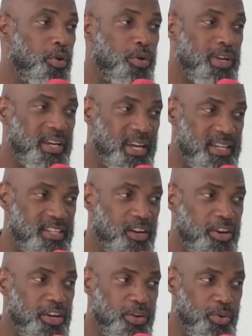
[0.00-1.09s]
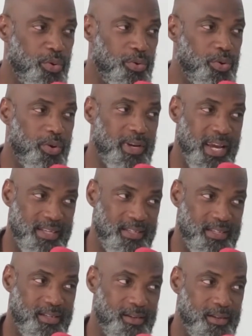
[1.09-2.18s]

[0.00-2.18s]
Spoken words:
No, you're guessing or you know. Don't guess.